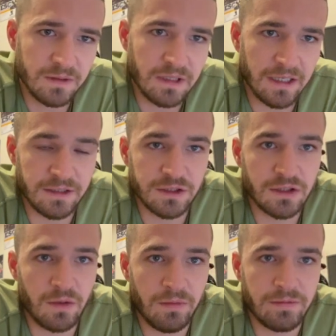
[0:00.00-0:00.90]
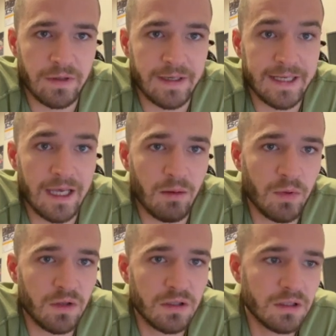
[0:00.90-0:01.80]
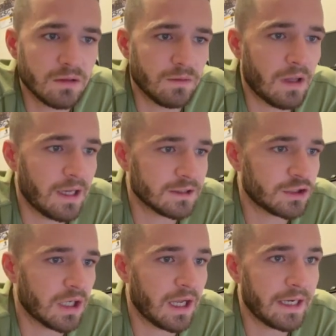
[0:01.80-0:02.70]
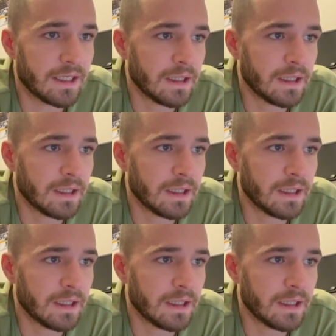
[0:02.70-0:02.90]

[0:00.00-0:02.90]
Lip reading: kind of just going for a gamble, long shot,